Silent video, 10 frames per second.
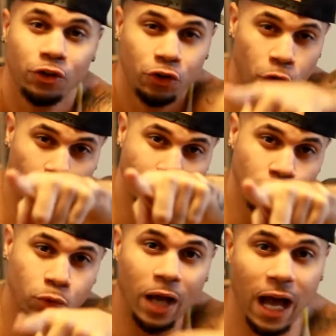do what
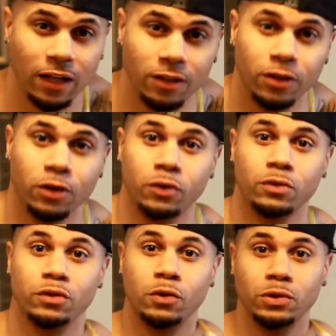you gotta do.
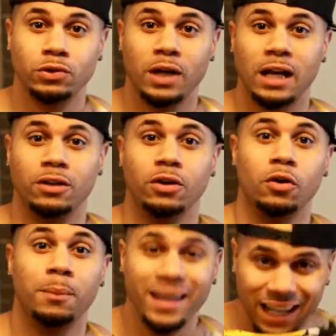Do what you gotta
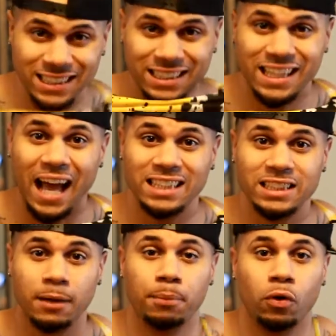do. Because it's that
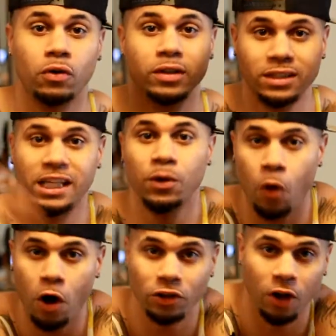simple.
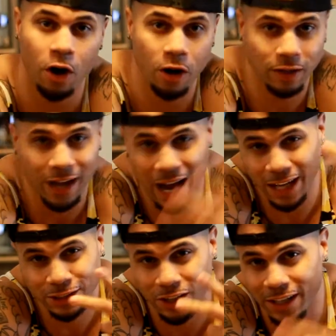T-Walk the Hulk. I'll
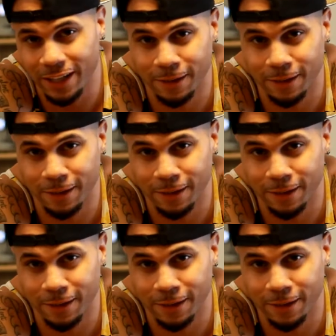let y'all